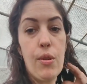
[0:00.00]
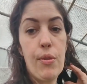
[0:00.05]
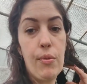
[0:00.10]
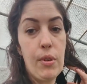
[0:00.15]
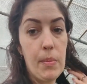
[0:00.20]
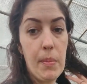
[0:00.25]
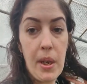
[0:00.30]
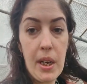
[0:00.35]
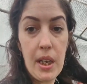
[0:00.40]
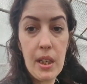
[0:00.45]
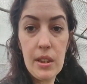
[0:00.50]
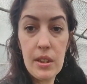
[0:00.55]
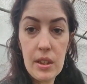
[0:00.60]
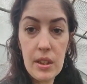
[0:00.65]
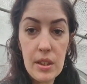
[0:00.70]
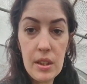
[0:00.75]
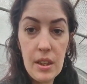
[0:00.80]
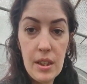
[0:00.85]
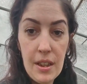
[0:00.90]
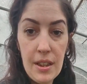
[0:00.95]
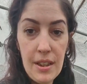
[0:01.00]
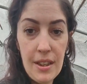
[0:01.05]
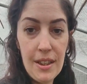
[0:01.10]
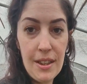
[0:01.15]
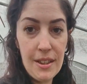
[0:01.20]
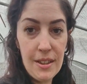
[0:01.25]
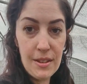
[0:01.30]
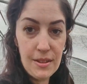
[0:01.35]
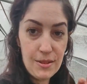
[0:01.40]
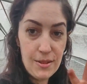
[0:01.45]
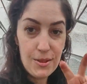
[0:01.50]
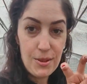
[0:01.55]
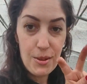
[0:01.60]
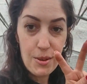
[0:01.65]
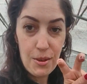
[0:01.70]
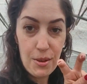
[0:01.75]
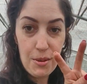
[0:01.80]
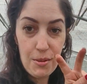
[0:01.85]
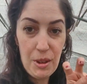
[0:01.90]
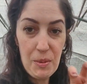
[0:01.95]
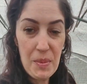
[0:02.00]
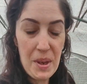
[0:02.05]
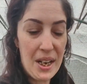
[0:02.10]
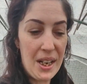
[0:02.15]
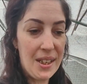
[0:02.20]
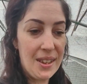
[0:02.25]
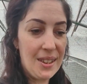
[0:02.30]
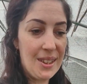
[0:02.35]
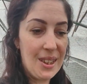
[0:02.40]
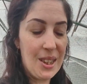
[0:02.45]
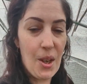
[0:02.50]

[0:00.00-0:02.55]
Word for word: three minutes. Two to three minutes.